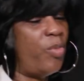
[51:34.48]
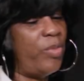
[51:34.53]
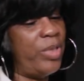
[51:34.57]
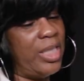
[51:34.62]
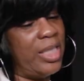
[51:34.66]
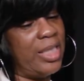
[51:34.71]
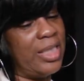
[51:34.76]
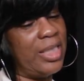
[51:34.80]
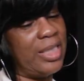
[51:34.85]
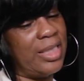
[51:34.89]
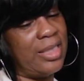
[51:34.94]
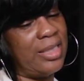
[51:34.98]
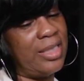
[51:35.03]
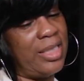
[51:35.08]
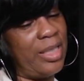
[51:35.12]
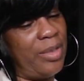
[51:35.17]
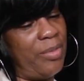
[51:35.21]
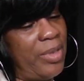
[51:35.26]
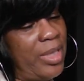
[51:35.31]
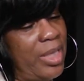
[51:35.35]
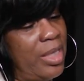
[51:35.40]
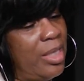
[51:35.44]
we didn't get the
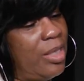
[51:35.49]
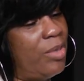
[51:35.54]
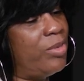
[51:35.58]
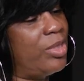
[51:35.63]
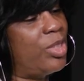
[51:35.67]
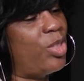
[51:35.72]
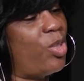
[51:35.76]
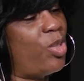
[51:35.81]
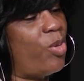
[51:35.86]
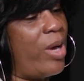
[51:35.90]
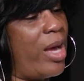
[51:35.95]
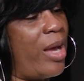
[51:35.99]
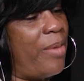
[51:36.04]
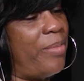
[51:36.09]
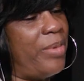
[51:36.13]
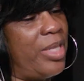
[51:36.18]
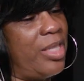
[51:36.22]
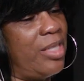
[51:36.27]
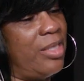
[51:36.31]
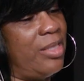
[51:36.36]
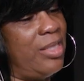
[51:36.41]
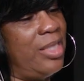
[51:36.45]
team, and he was so happy
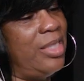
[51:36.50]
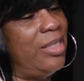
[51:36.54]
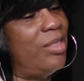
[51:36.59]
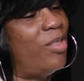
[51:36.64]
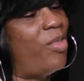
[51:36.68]
because he's